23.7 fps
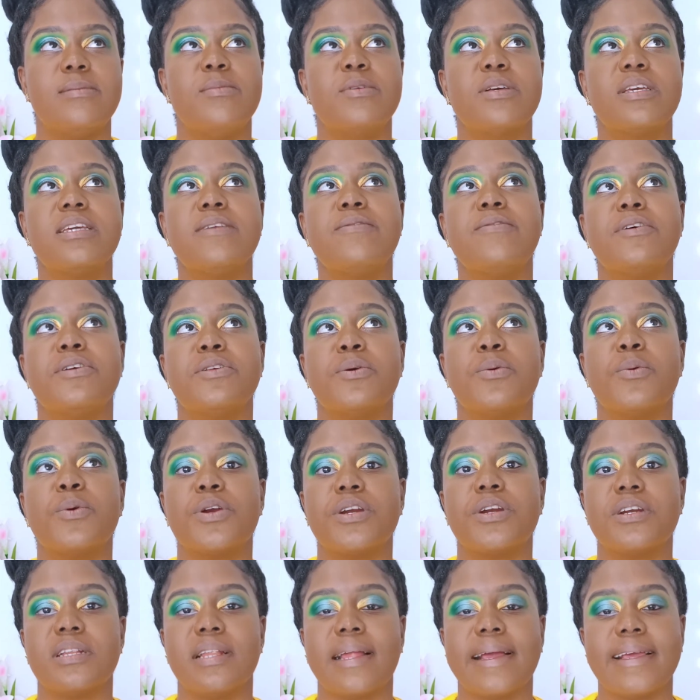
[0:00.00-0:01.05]
looking for the
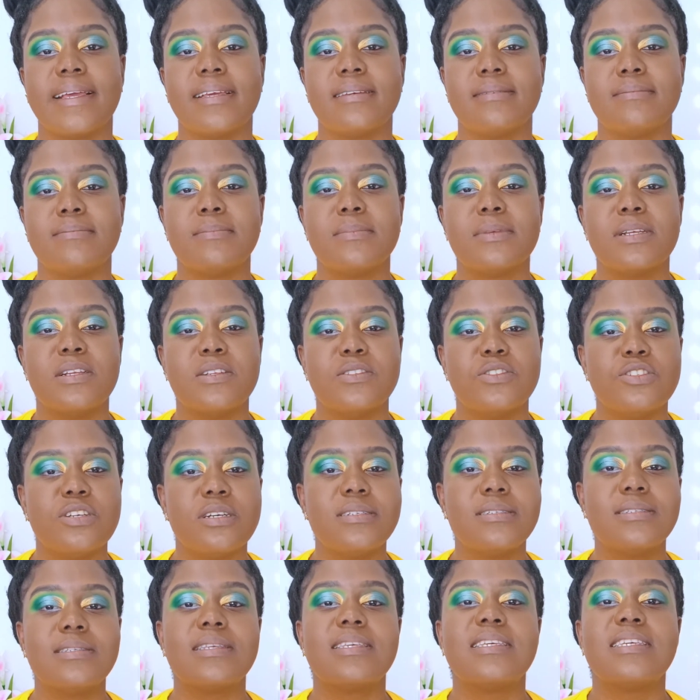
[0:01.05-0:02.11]
word, like,
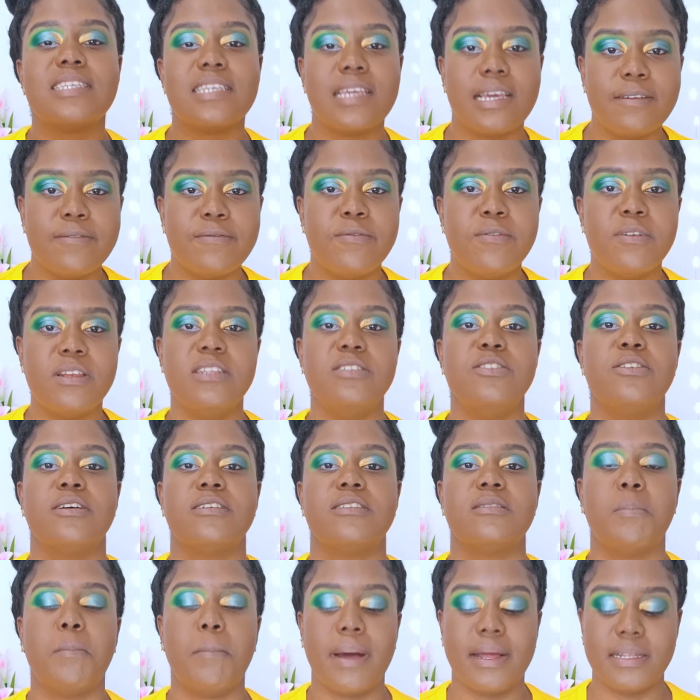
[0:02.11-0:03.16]
just carefully
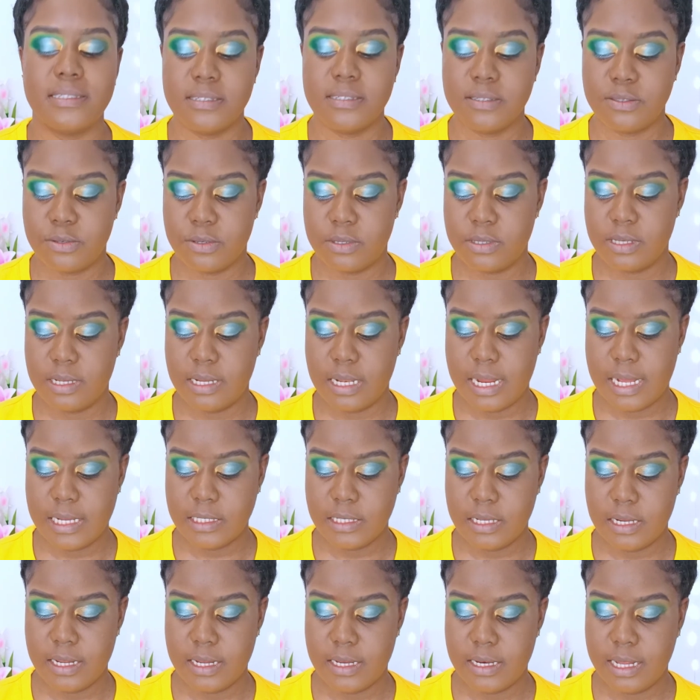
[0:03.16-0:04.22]
just pat it on the
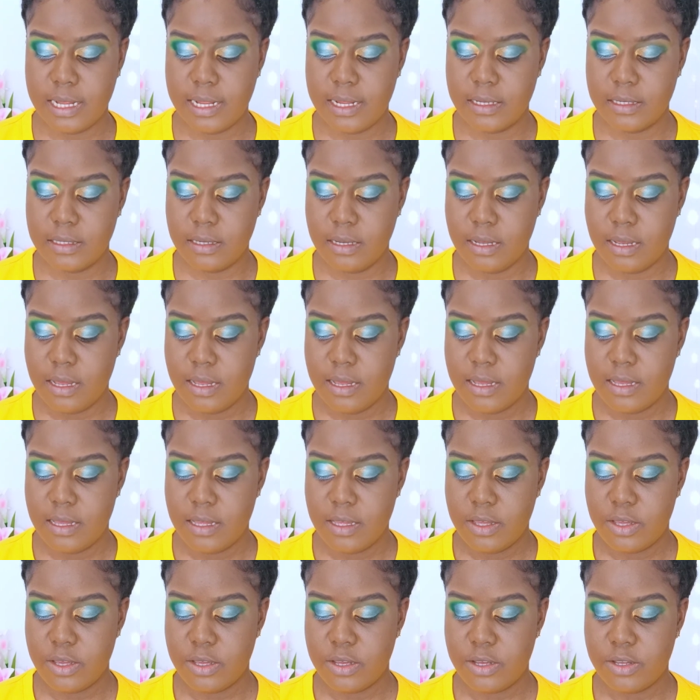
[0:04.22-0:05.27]
lash line. And
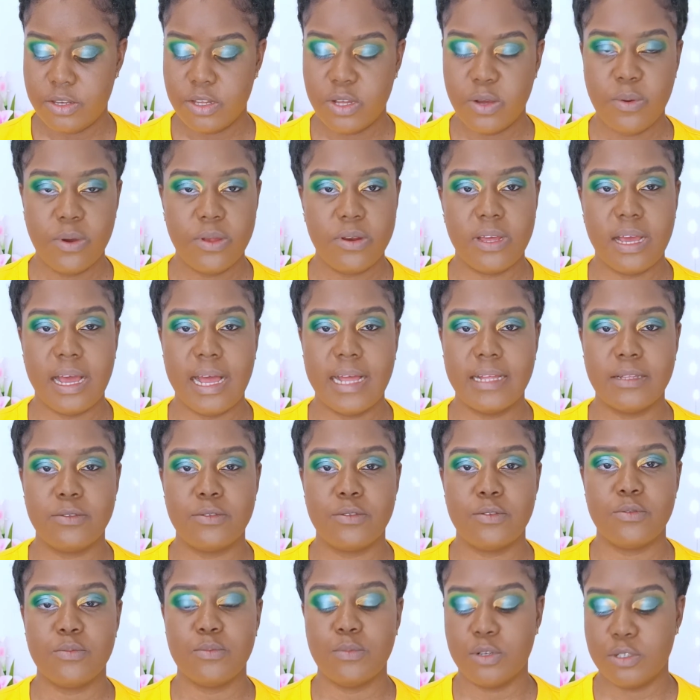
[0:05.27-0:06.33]
you don't want to add
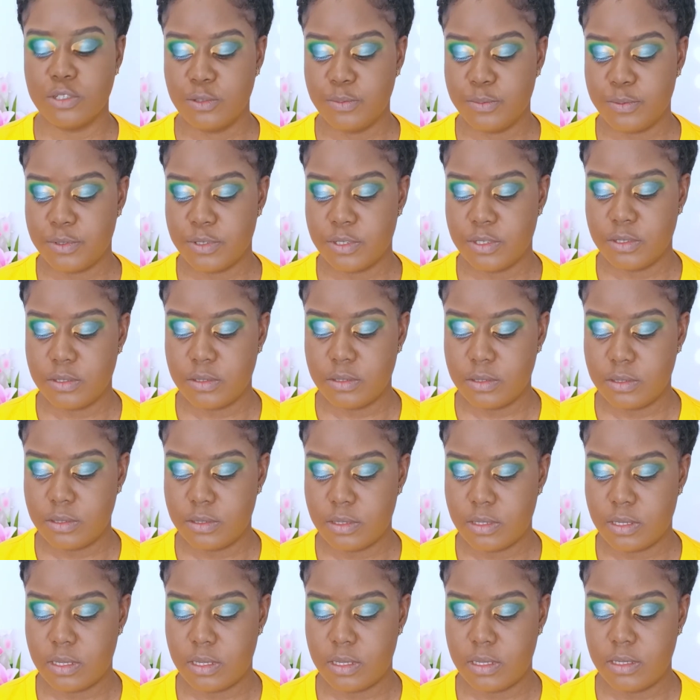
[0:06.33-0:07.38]
too much product,
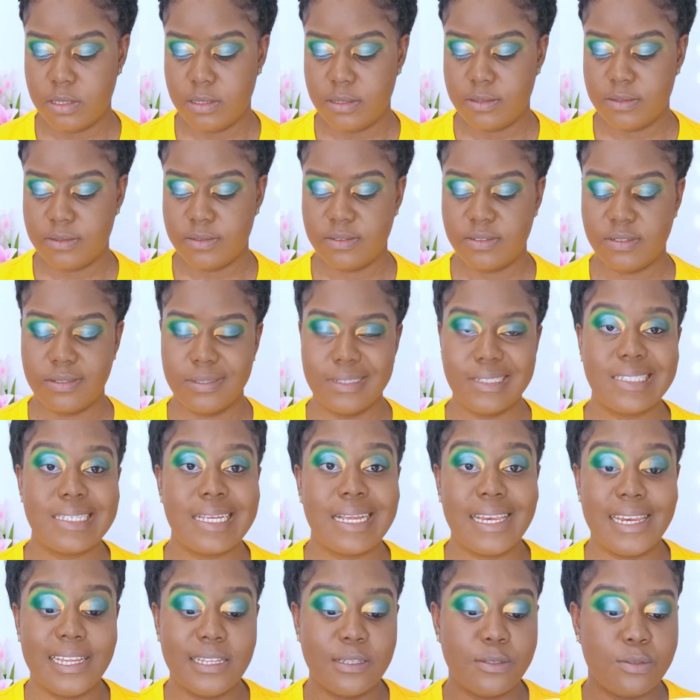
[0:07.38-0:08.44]
okay? Just
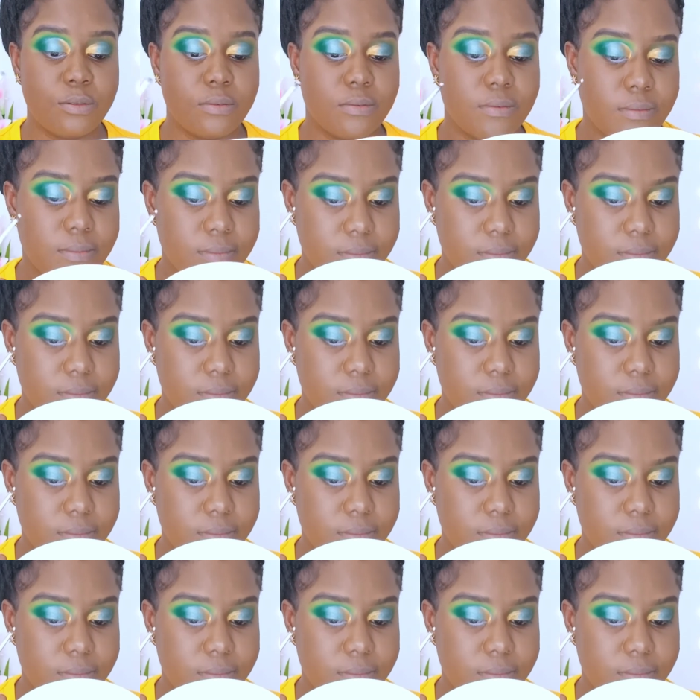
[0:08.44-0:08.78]
a little.